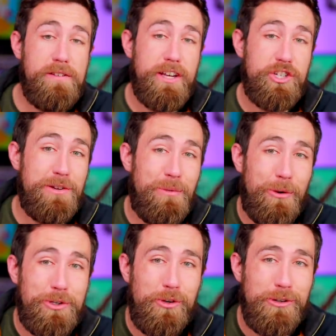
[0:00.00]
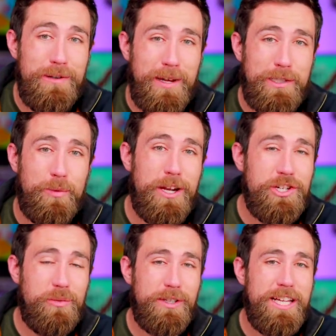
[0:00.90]
eviction moratorium
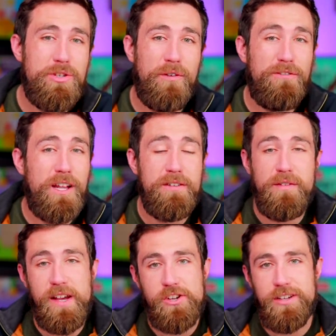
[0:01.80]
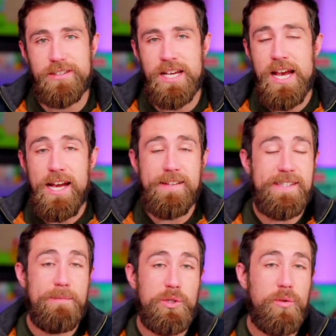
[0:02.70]
expiration would lead to a flood of evictions and
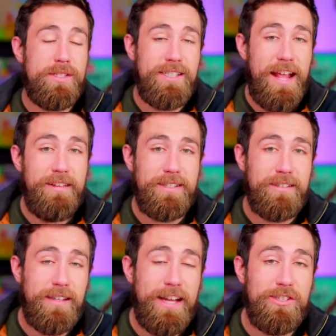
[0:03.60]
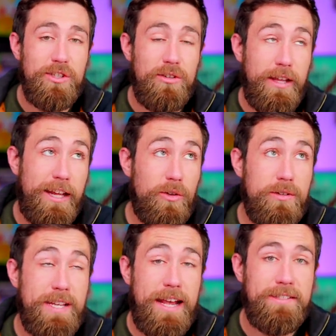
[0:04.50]
subsequent sales as
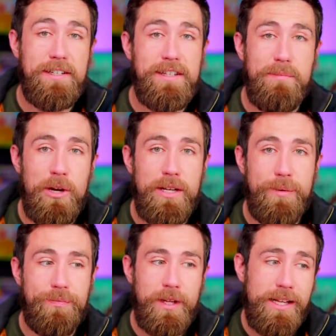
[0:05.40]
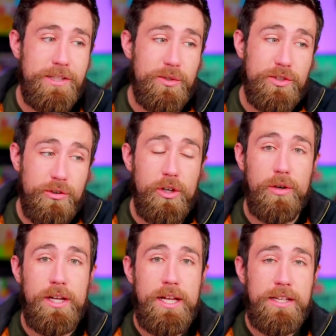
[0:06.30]
landlords exited the market. And this was
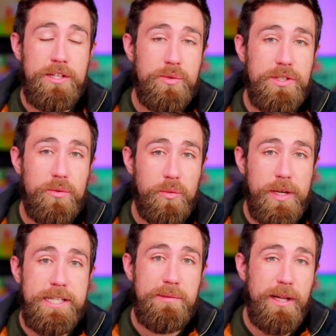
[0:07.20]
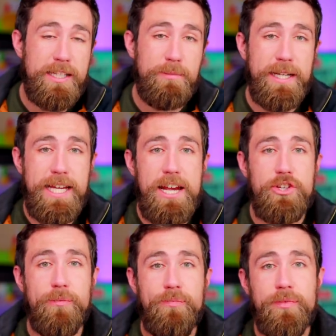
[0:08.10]
true. This was a reasonable
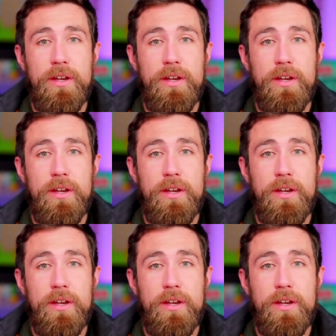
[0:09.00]
expectation.